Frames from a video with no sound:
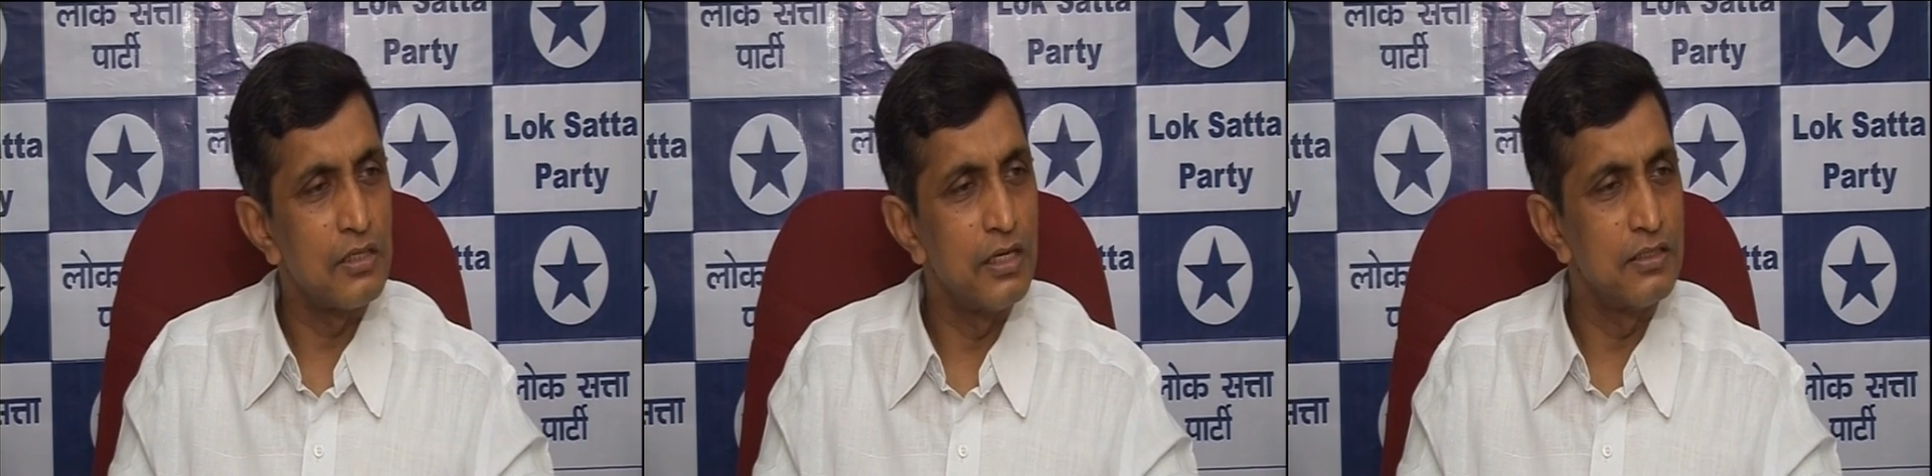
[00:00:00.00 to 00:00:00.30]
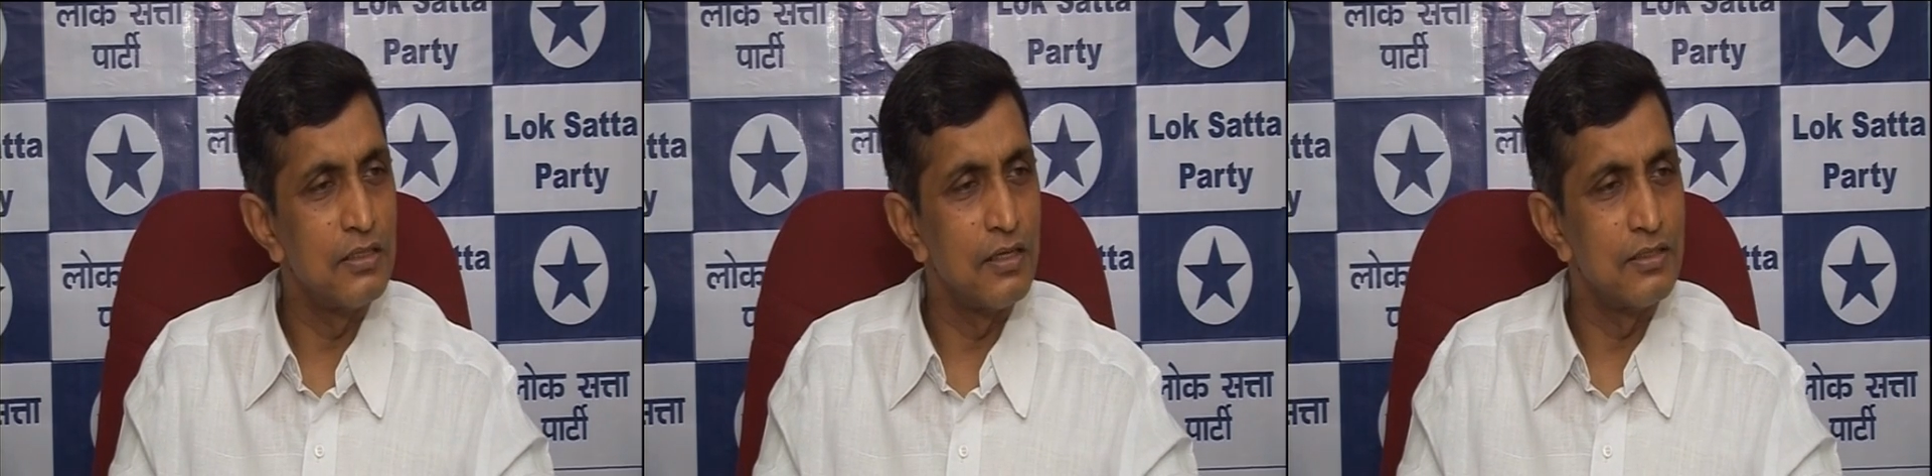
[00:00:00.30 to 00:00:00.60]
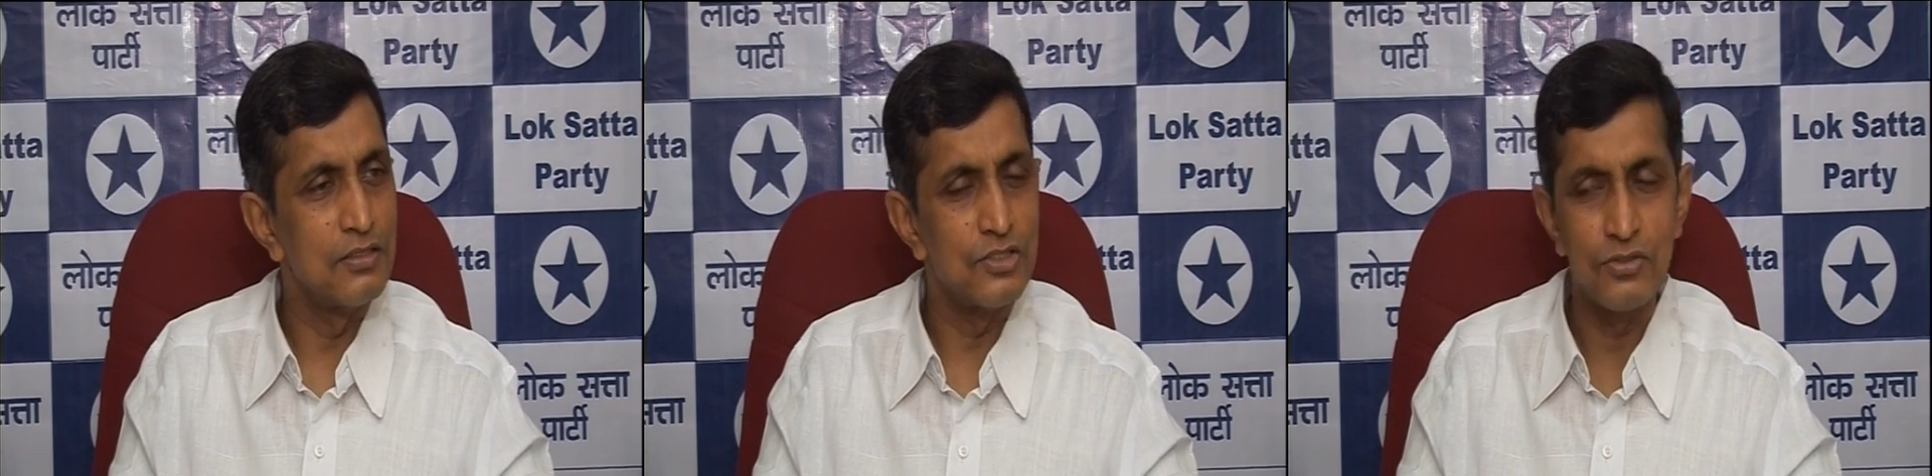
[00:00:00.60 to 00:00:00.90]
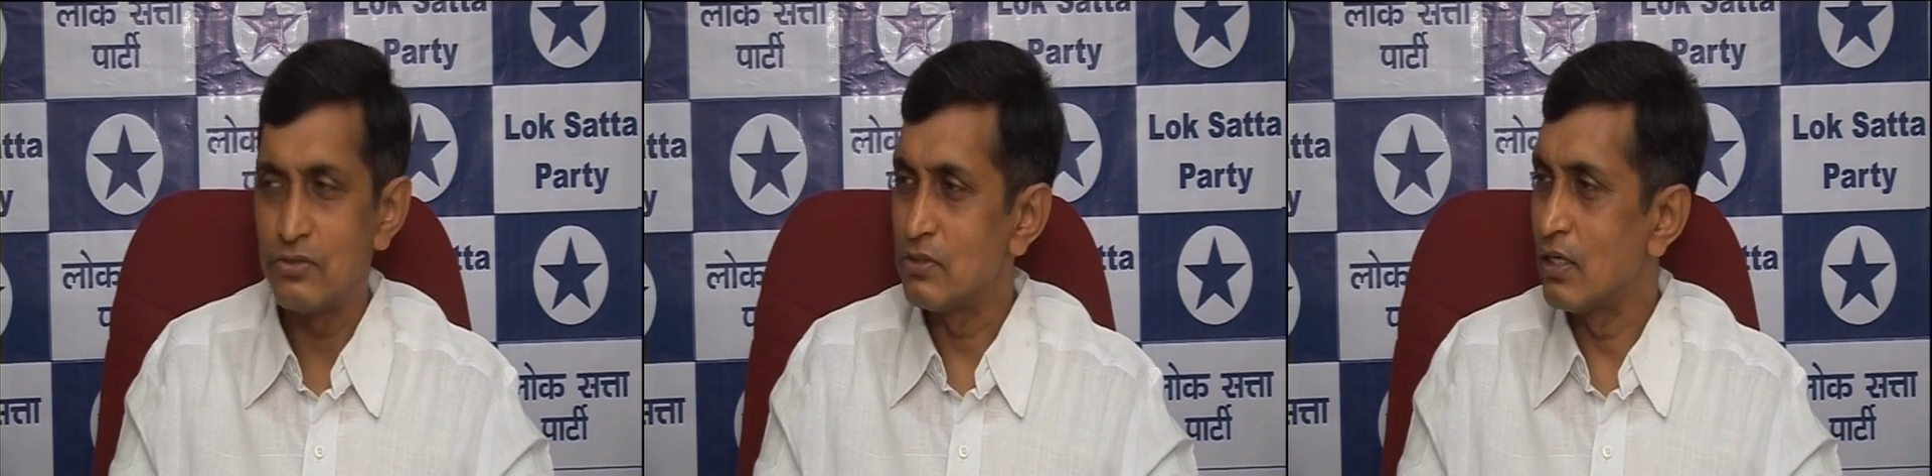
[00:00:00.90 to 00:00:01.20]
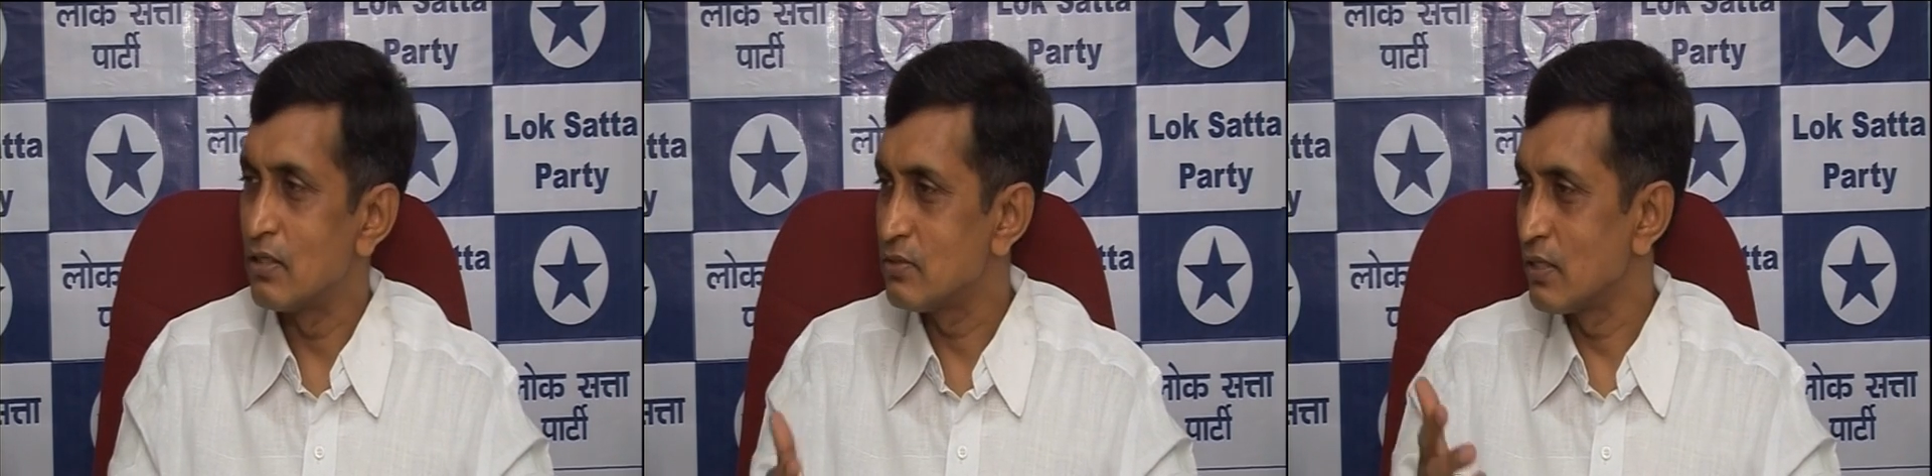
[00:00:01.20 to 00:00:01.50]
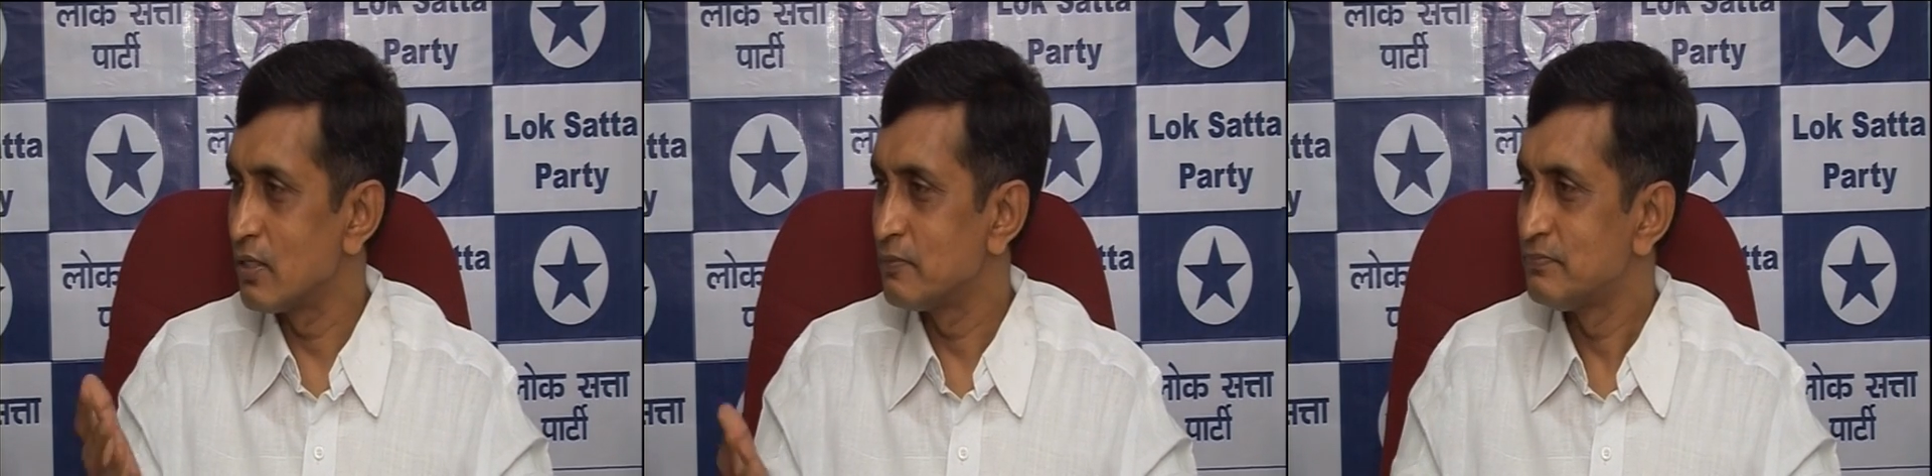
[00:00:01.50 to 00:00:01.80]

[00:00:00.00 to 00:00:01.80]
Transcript: 1992-93?